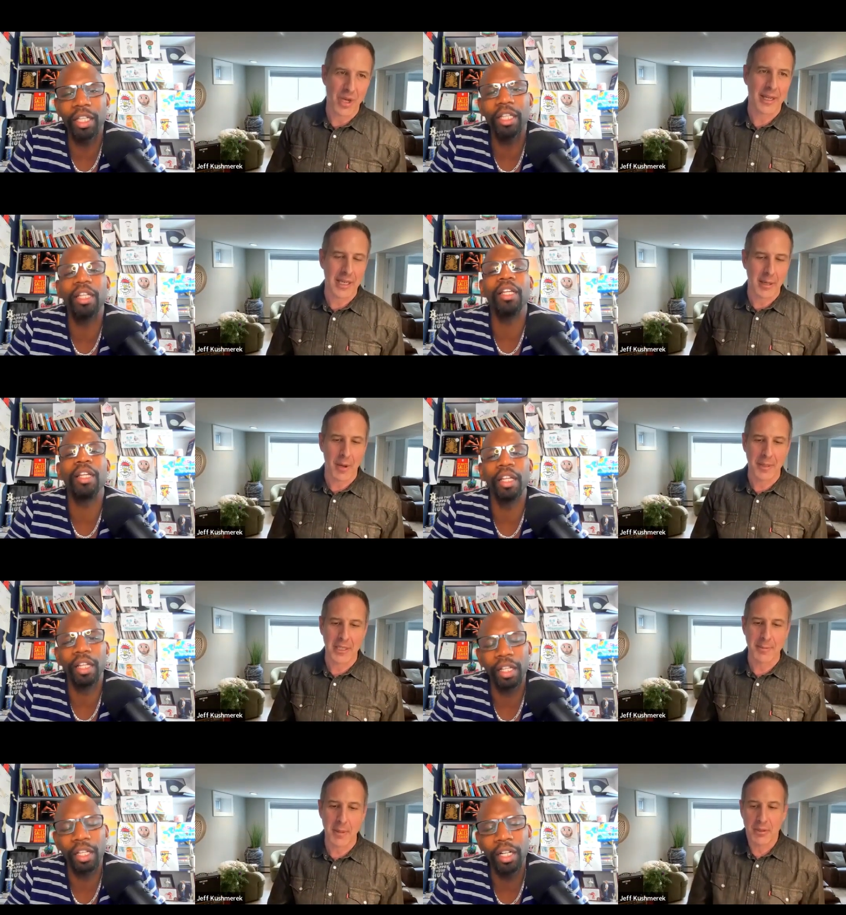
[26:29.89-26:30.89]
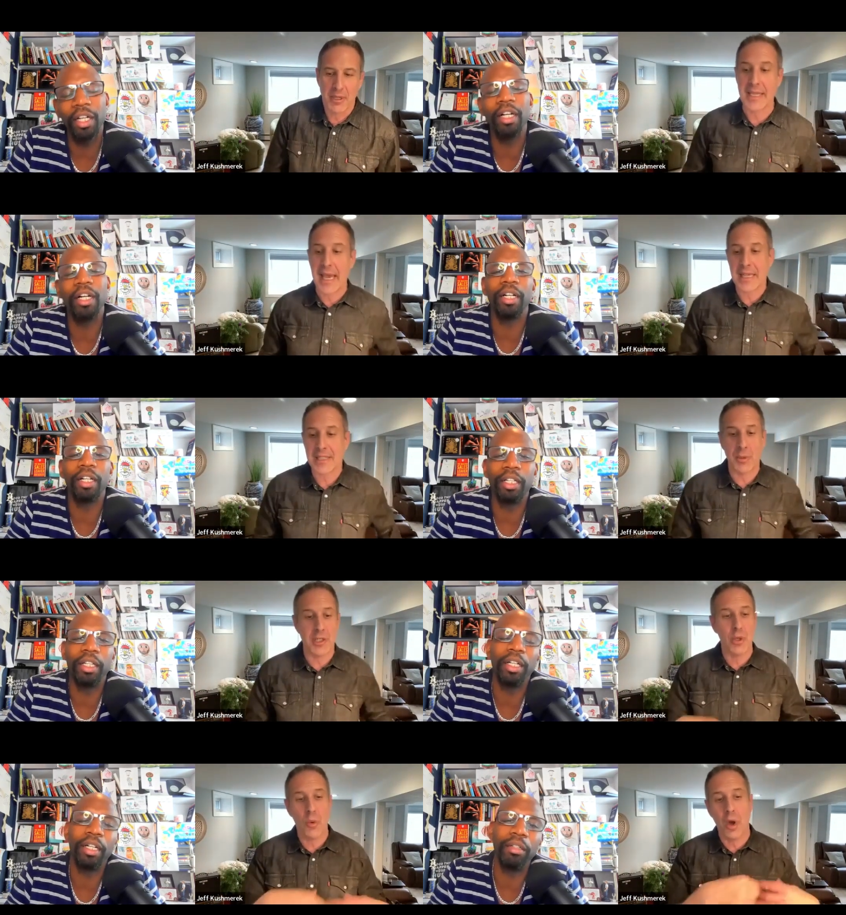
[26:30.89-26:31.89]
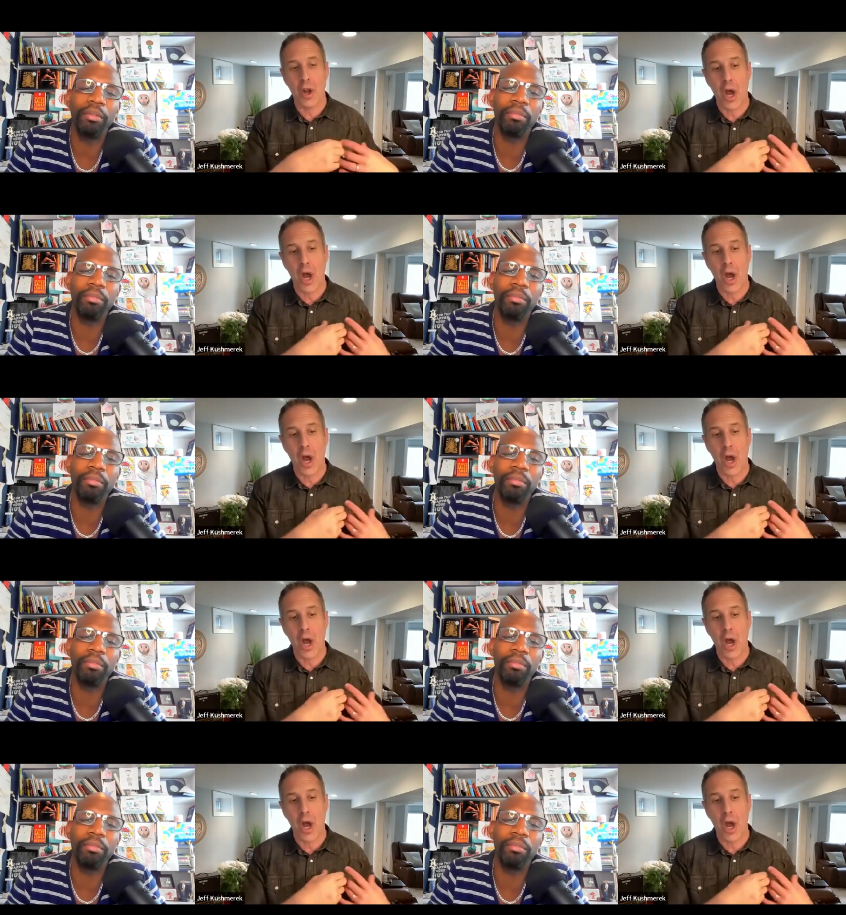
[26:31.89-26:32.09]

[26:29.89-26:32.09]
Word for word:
Speaker 1: i'm talking about because people like yes we do want to